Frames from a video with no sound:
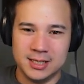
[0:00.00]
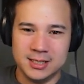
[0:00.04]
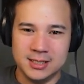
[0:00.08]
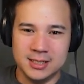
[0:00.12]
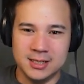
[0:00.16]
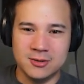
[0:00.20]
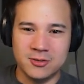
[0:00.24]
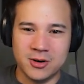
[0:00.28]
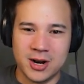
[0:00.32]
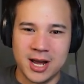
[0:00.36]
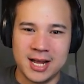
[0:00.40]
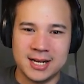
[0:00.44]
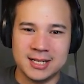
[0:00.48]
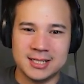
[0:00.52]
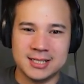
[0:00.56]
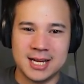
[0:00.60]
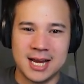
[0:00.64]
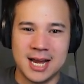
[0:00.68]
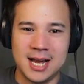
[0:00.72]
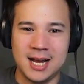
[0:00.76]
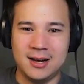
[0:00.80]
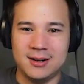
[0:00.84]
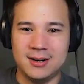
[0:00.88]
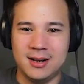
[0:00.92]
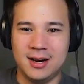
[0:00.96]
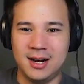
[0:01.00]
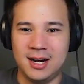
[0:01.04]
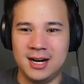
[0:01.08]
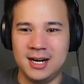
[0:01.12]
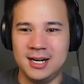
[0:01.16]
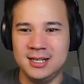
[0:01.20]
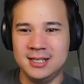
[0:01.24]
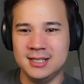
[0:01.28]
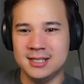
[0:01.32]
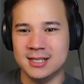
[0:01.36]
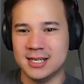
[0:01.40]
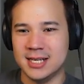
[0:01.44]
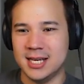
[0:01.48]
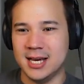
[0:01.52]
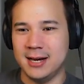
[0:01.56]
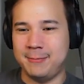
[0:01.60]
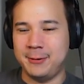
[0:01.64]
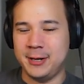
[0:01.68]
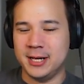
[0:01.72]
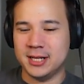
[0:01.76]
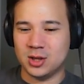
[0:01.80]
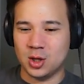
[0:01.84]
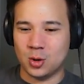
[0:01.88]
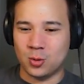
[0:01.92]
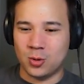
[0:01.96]
You're out in town, huh? You
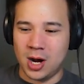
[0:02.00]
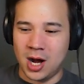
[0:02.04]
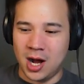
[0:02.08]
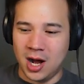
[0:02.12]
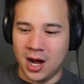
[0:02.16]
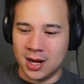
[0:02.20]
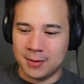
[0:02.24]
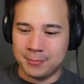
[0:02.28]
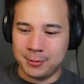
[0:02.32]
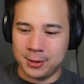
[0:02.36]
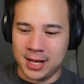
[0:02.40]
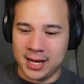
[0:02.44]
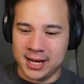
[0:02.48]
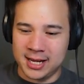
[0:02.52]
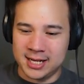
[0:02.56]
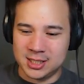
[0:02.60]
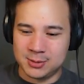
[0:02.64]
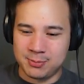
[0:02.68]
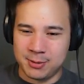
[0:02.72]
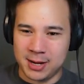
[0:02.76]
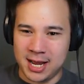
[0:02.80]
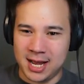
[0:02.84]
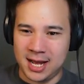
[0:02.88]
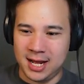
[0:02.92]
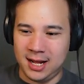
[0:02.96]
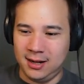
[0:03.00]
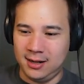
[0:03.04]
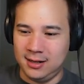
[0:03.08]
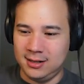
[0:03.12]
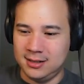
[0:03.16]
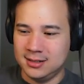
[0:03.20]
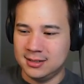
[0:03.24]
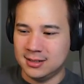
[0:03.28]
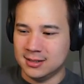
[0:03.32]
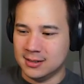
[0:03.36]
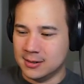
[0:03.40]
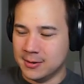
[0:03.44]
picked the wrong place, pal!